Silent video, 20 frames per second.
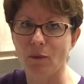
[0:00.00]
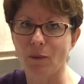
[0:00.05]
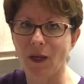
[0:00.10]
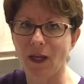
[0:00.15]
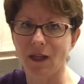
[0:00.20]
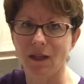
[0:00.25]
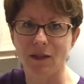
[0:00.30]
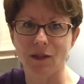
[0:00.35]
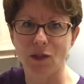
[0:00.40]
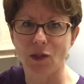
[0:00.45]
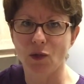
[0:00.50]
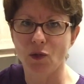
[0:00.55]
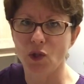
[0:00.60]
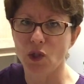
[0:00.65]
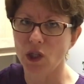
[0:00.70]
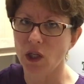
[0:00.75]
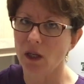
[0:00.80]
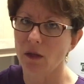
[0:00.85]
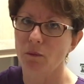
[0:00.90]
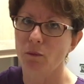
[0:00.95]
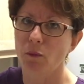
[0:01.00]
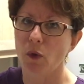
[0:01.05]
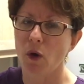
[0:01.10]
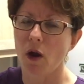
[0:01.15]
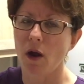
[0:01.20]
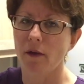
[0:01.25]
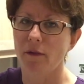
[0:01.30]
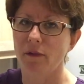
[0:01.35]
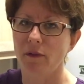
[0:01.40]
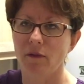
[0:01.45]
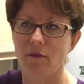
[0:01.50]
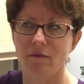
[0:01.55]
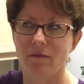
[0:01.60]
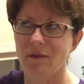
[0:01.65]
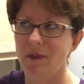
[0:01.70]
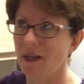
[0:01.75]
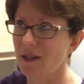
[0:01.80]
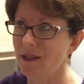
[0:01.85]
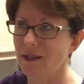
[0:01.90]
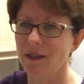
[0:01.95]
because your chicken broth
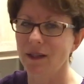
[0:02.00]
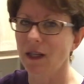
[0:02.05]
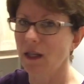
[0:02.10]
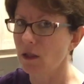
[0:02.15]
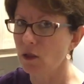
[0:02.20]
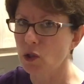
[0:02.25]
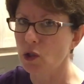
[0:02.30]
doesn't need